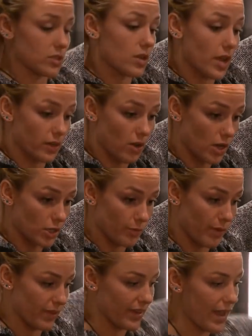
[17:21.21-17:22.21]
Just and talk to
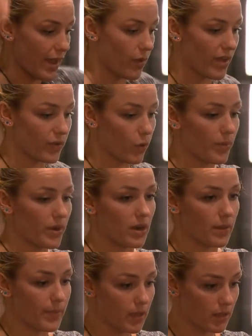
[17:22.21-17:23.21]
people. And now I've opened
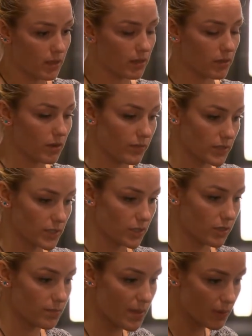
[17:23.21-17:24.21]
up the
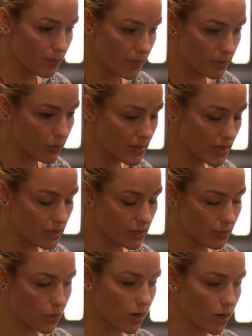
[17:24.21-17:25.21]
conversation. Maybe people will be a
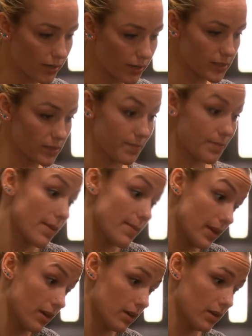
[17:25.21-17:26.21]
little more honest.
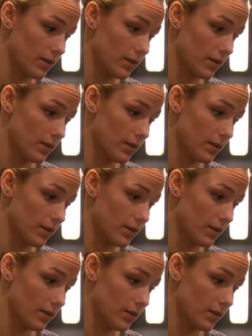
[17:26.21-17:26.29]
Maybe.